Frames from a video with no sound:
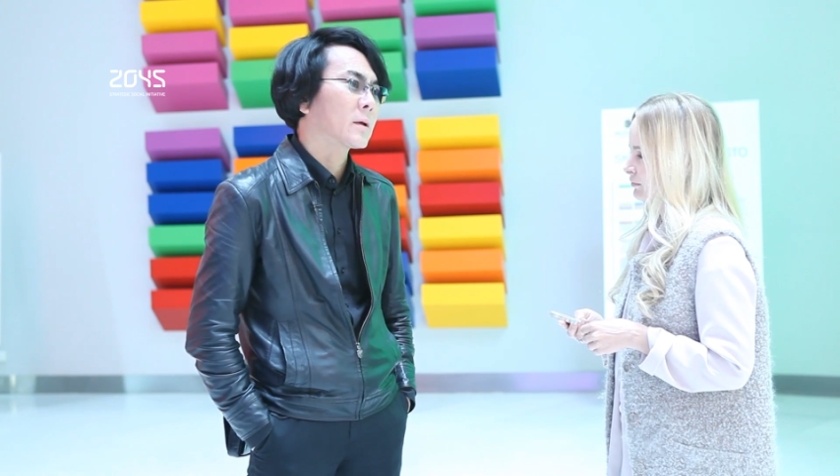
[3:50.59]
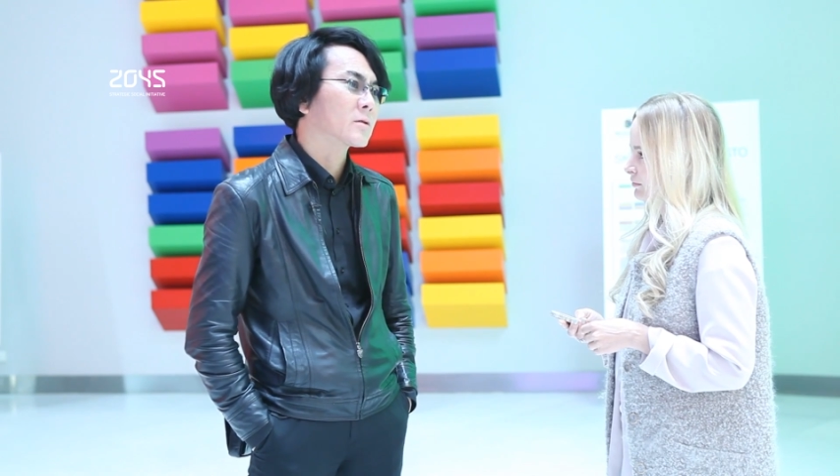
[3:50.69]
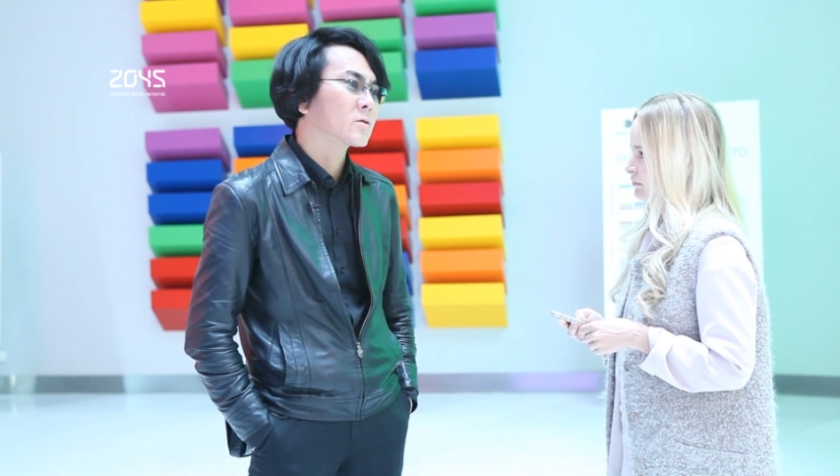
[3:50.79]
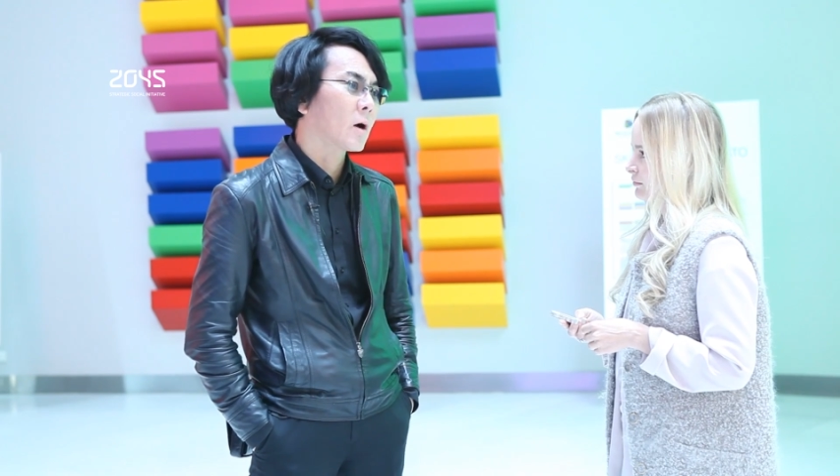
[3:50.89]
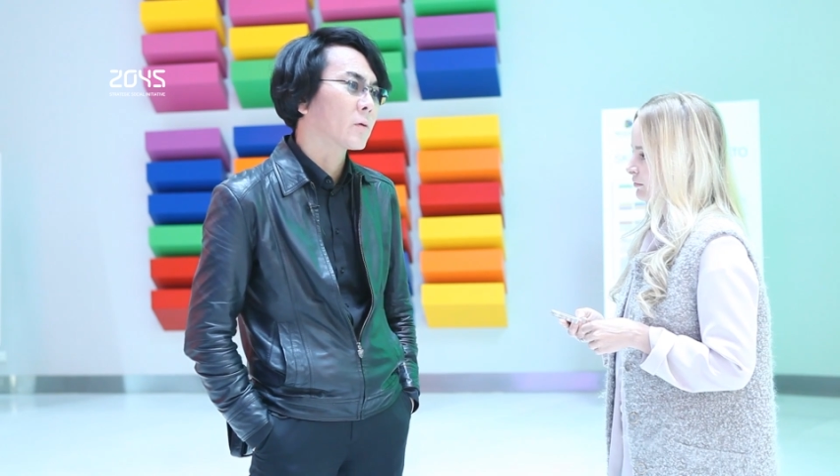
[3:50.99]

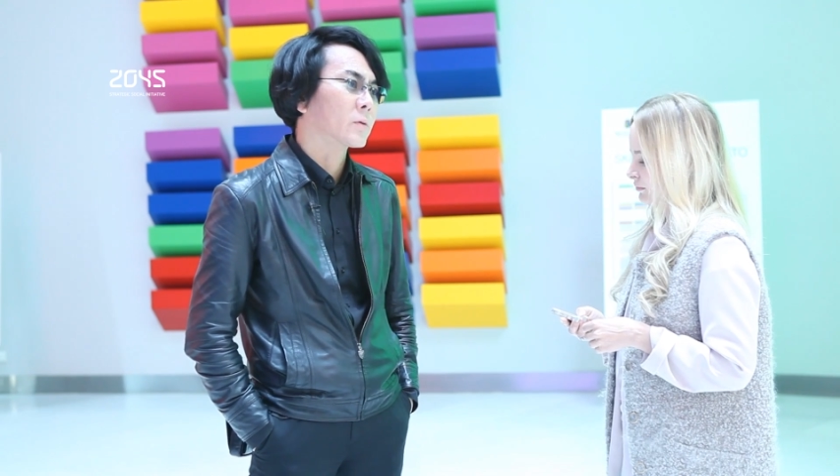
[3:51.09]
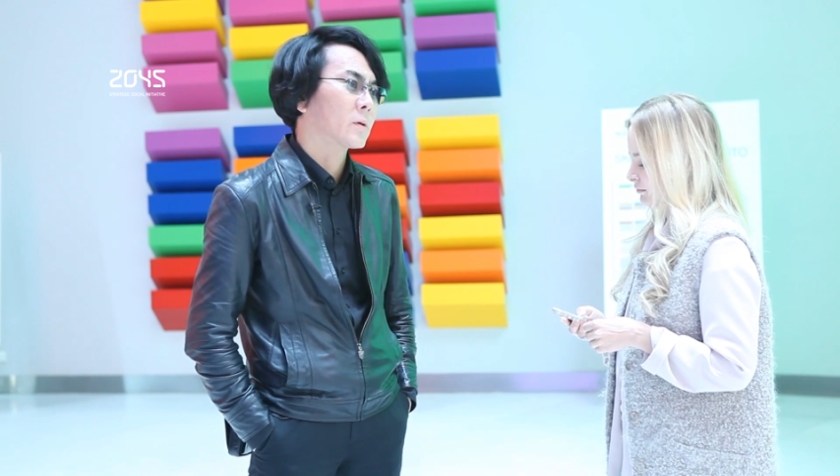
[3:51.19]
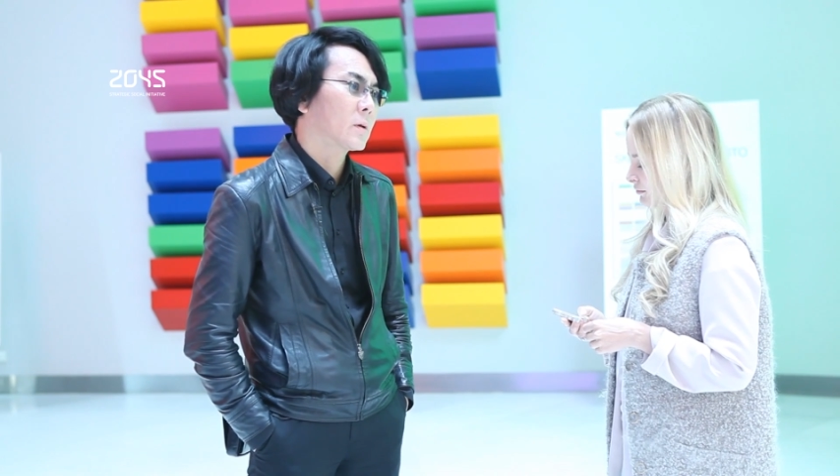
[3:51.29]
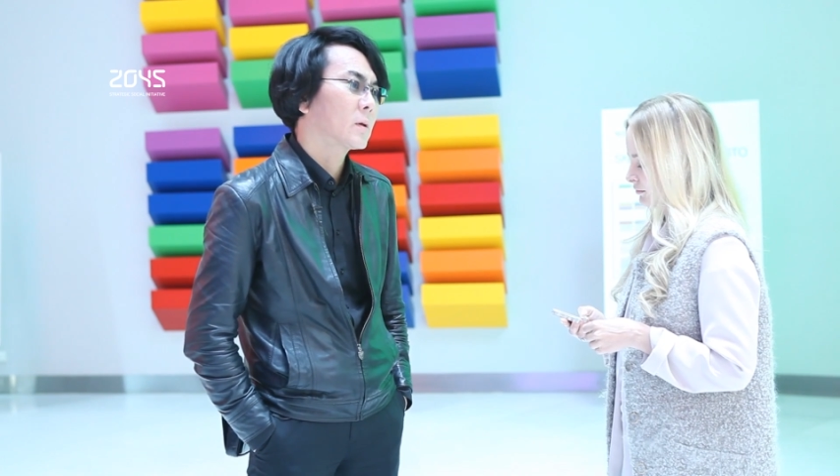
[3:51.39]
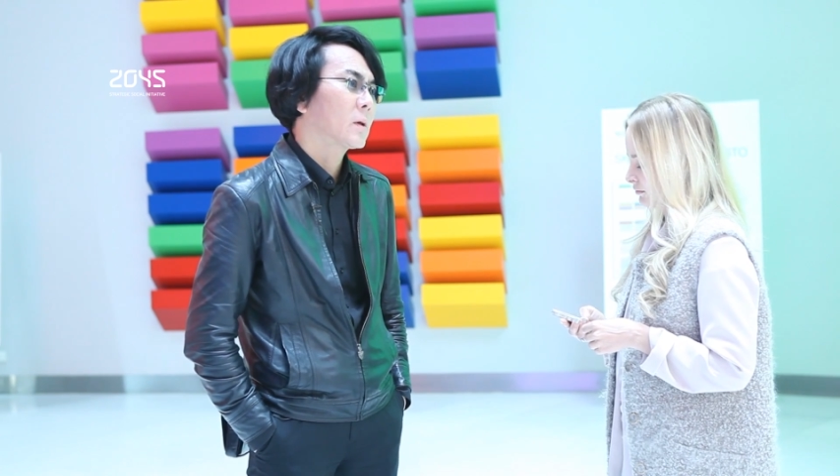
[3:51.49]
soft
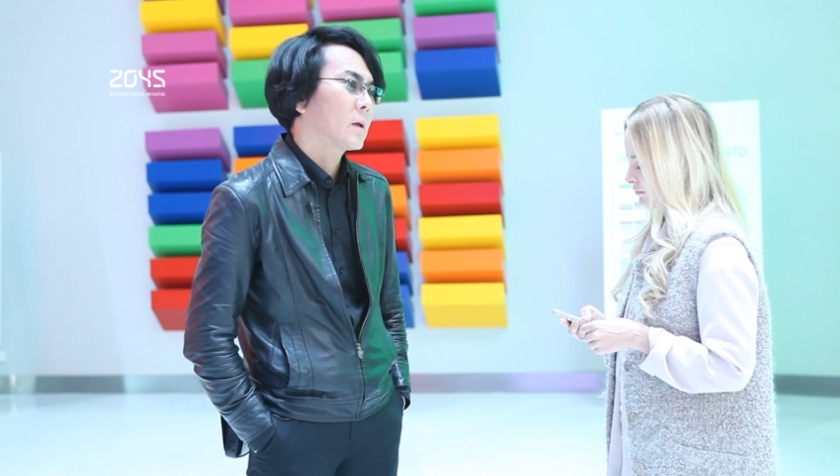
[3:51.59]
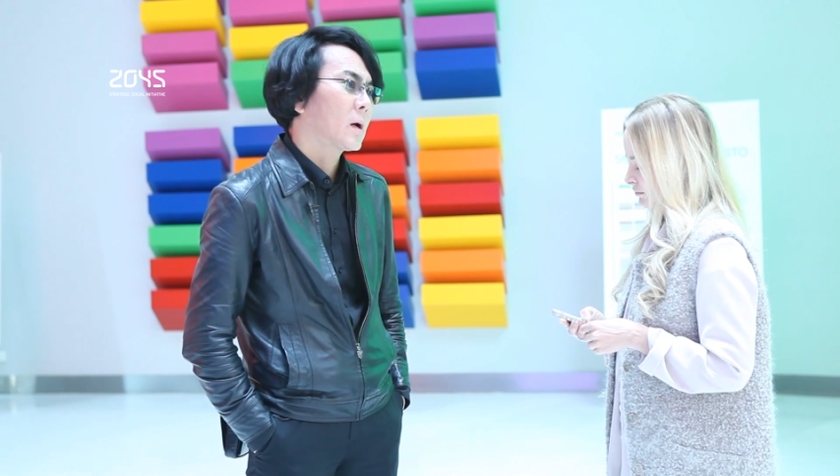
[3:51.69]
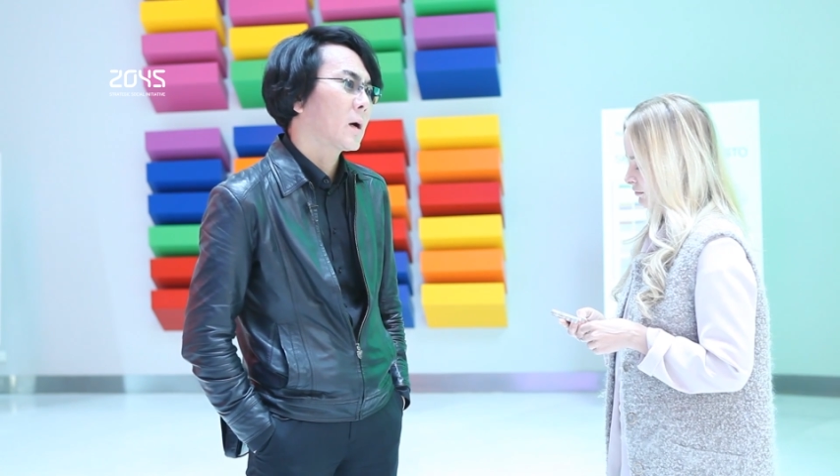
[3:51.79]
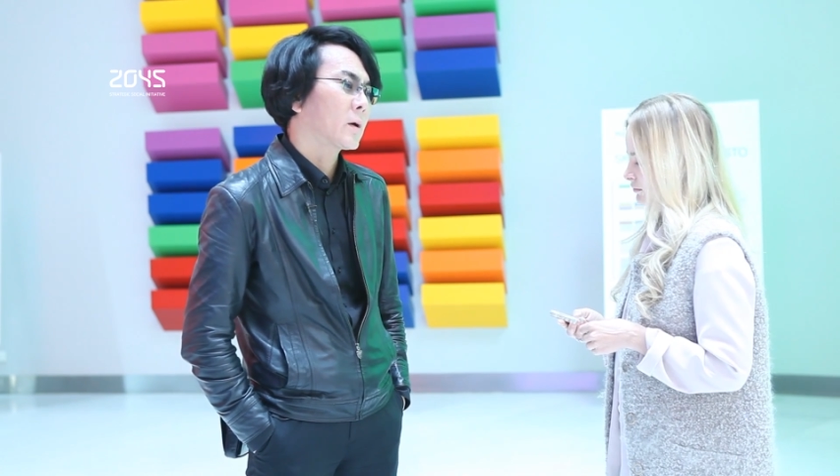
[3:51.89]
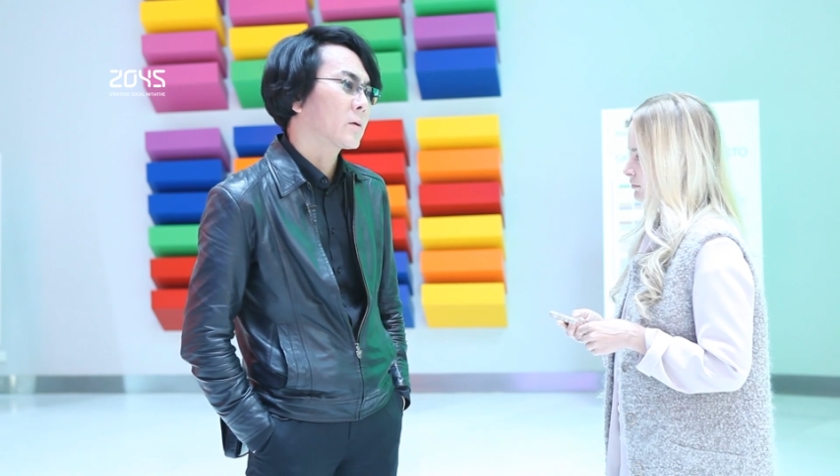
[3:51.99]

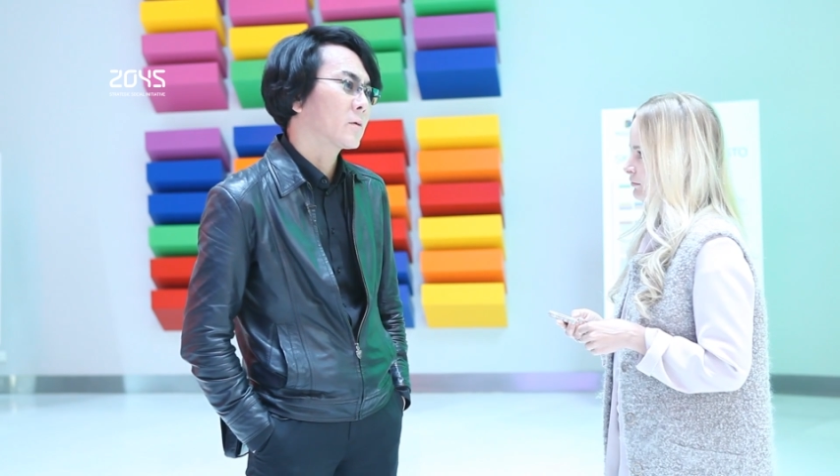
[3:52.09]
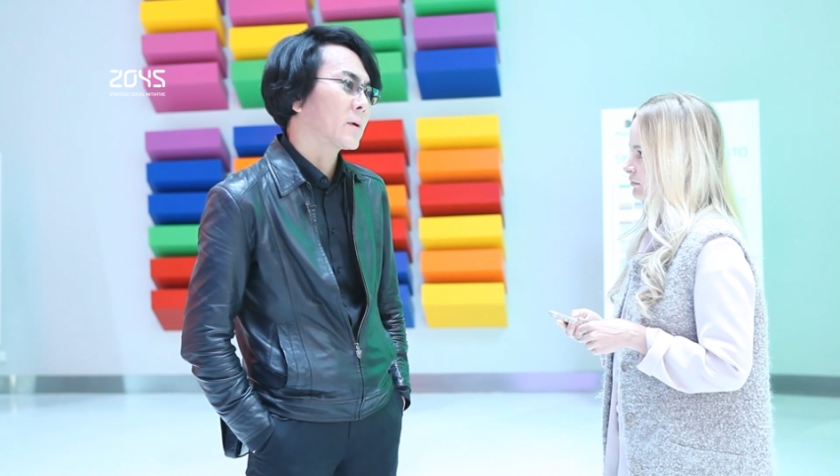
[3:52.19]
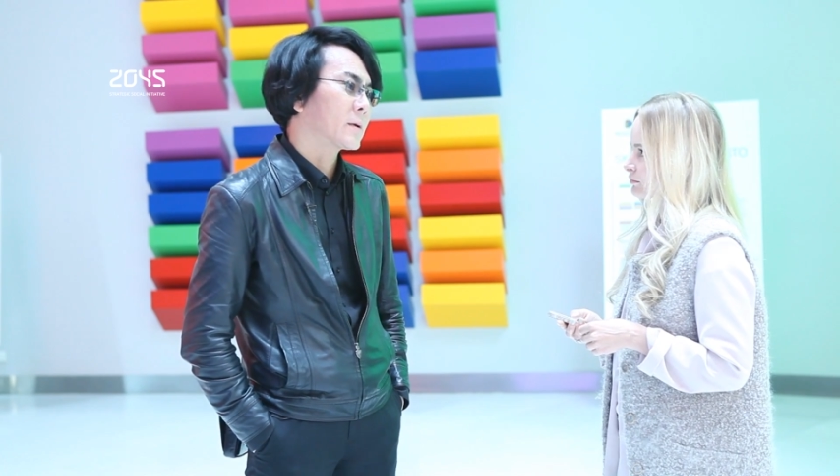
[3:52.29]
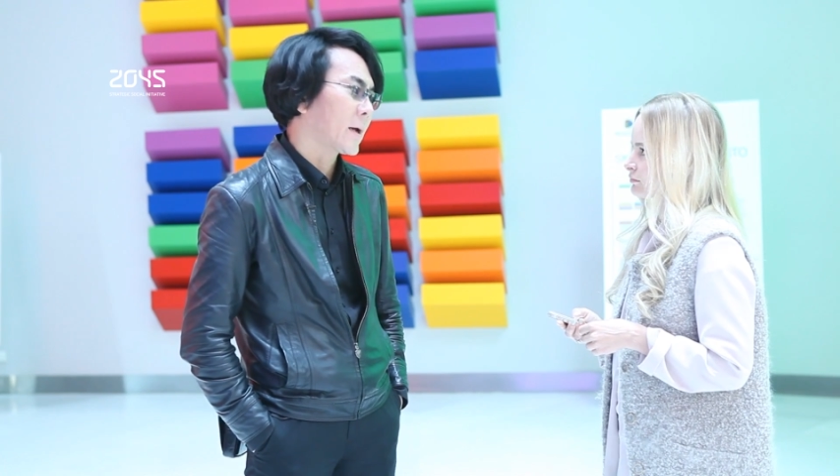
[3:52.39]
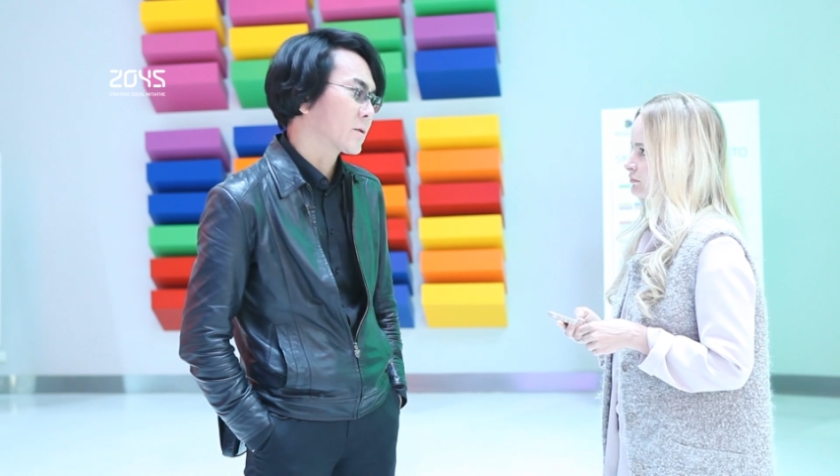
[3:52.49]

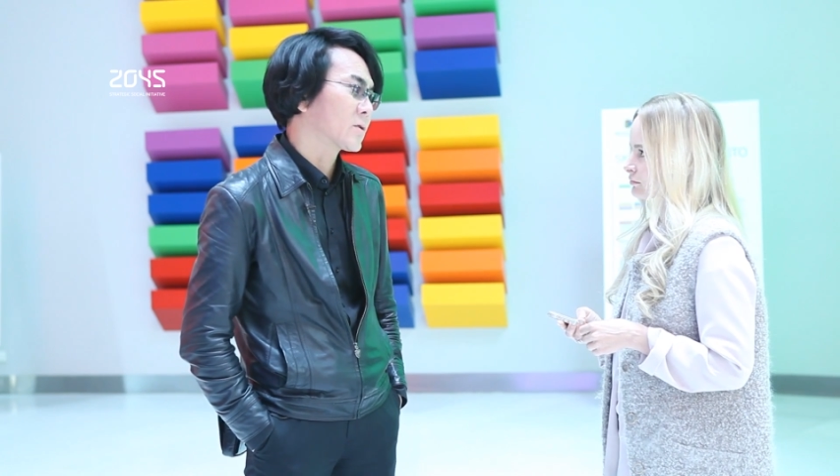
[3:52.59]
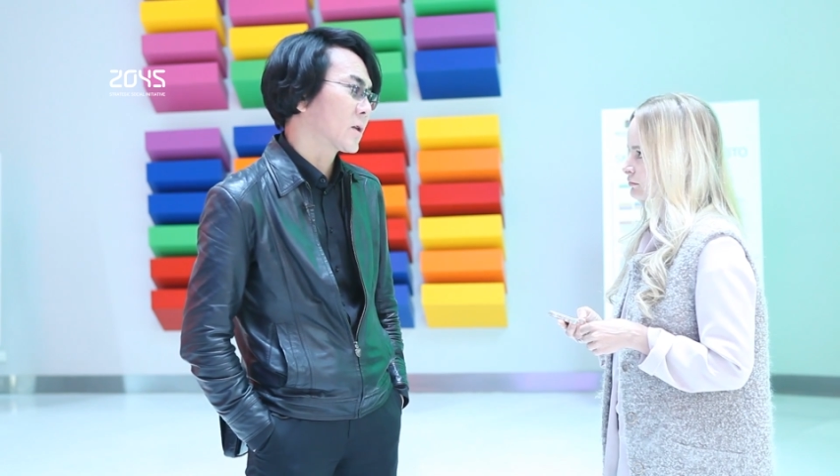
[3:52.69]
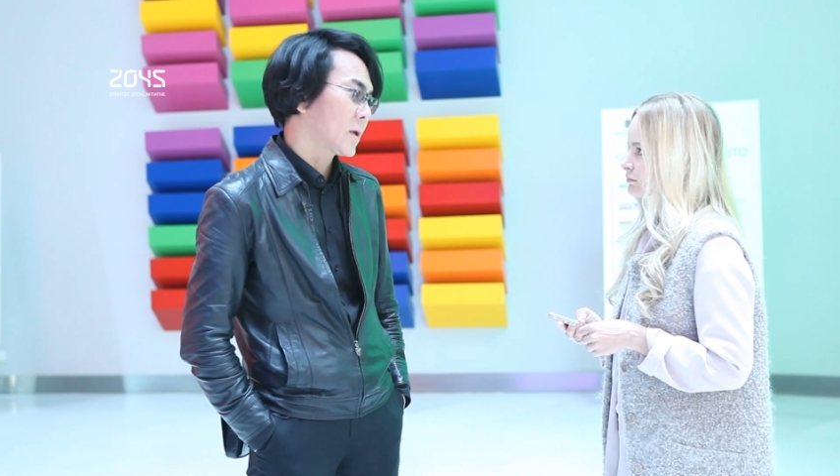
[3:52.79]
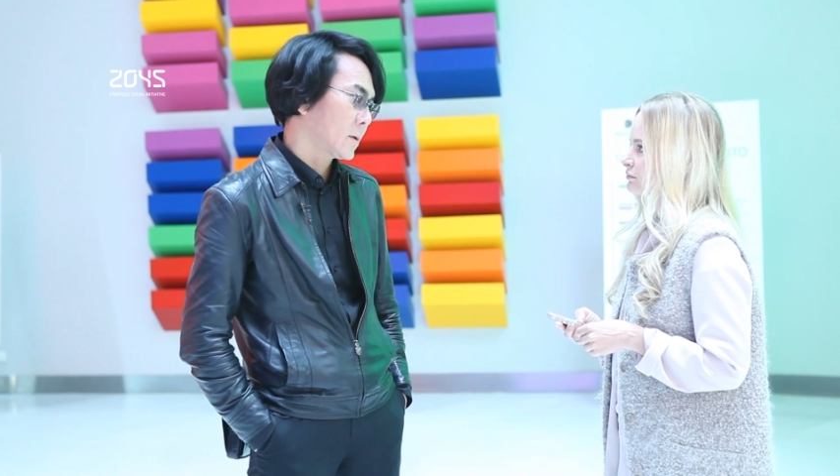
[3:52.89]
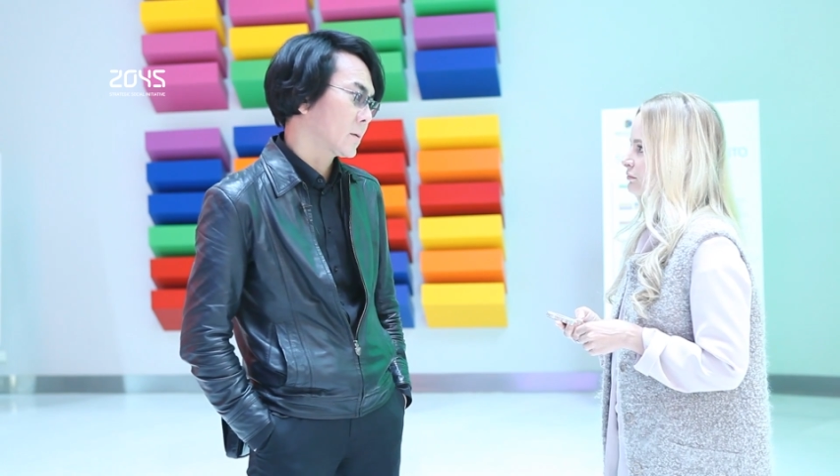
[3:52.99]
human-like
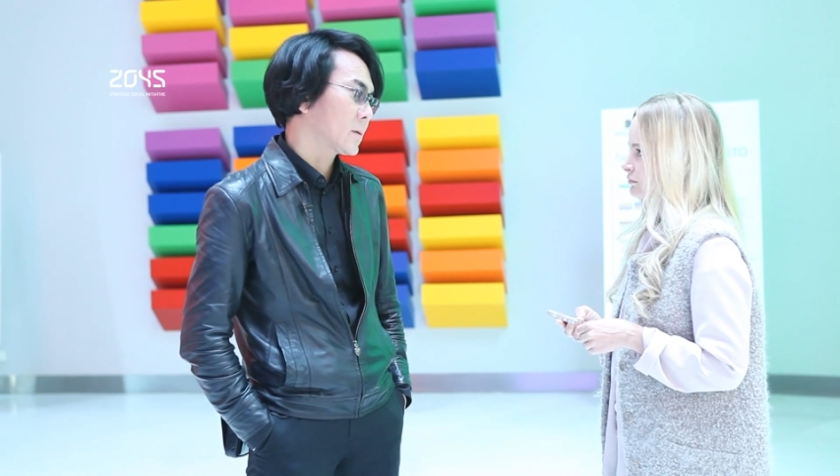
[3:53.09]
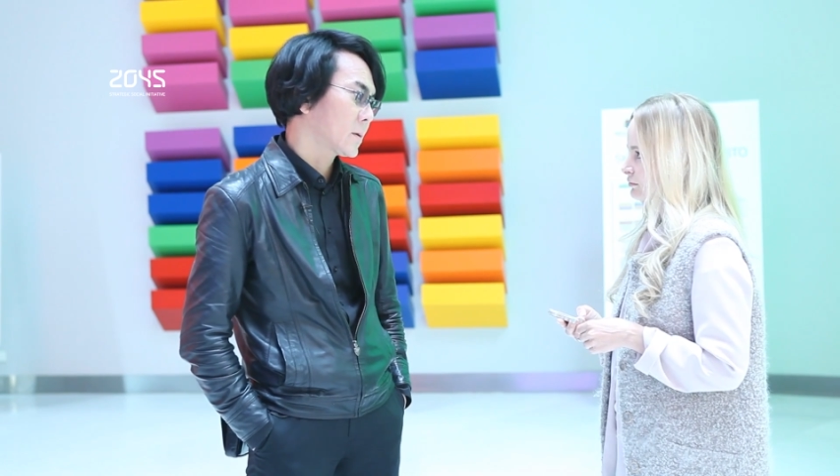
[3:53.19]
skins